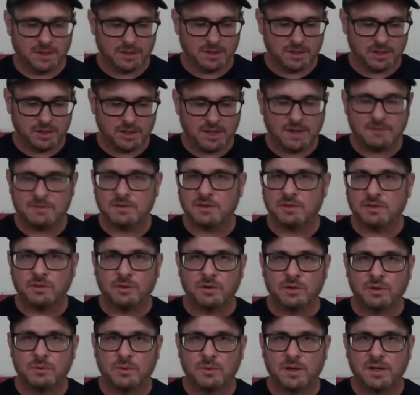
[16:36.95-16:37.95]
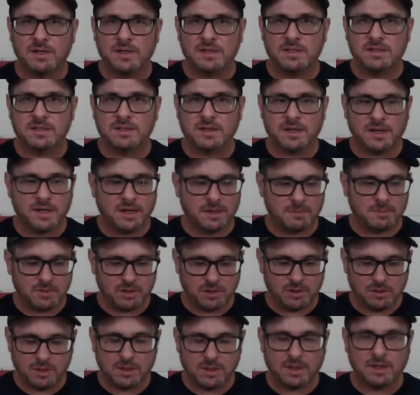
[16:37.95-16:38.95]
It's not like you have to throw it away each
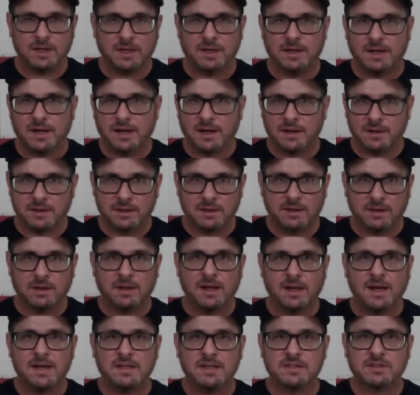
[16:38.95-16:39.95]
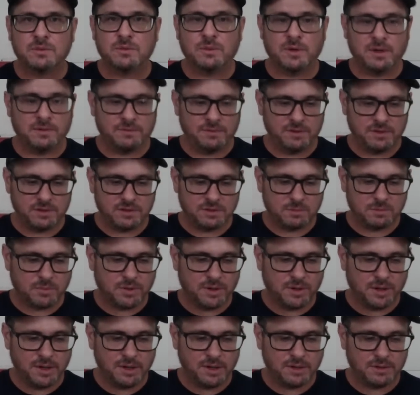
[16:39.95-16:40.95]
time. You can clean it out. It'll last quite a few
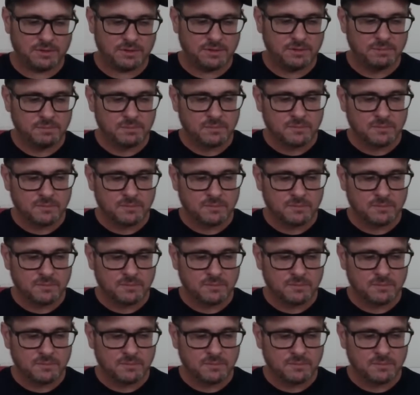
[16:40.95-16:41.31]
sprays.